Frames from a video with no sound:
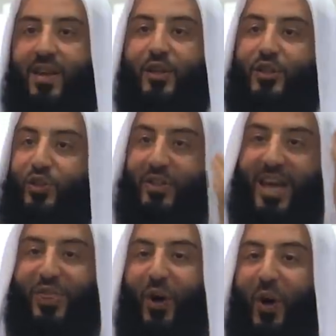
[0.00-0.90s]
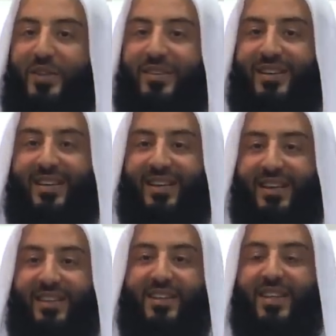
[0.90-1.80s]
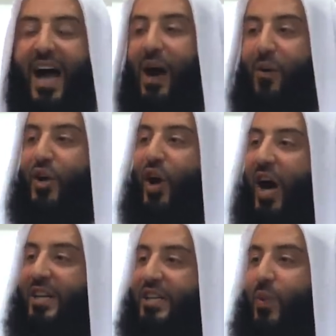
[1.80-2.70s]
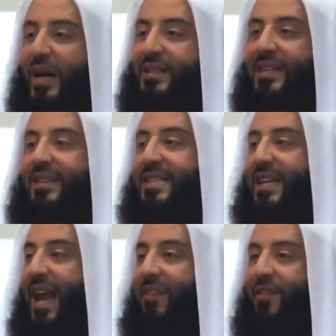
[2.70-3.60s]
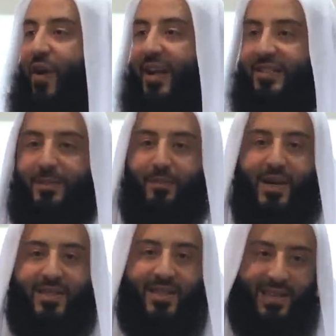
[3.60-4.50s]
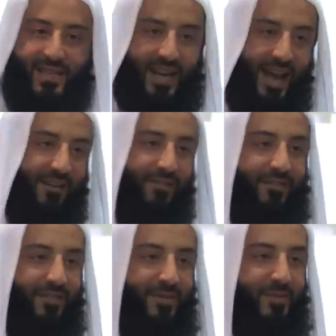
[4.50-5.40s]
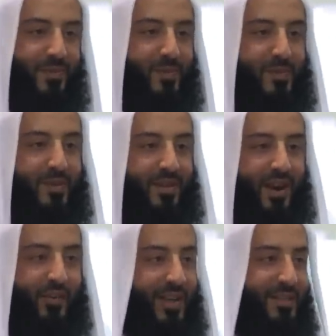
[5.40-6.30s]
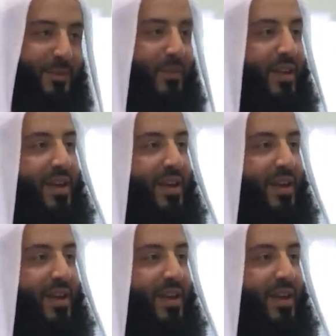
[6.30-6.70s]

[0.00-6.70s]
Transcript: So they thought that our god is one that doesn't have a rectum, as in doesn't have a rectum.